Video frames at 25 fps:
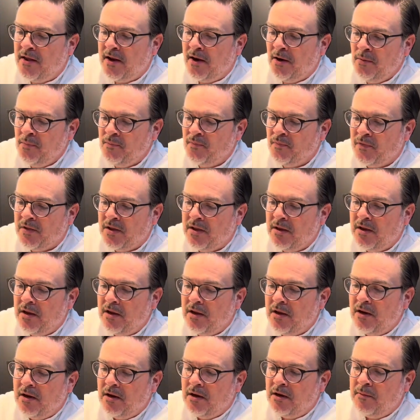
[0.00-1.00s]
there.
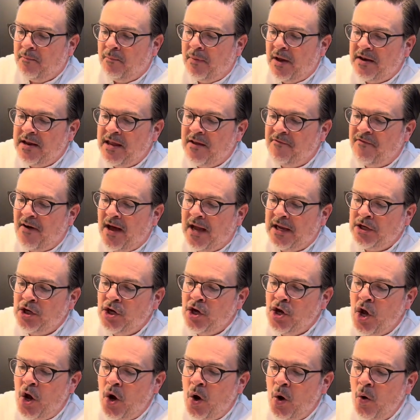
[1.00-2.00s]
But if I
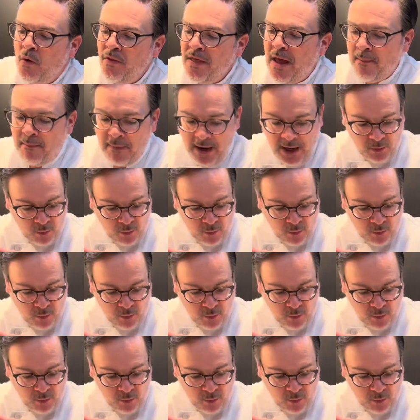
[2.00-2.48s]
know that my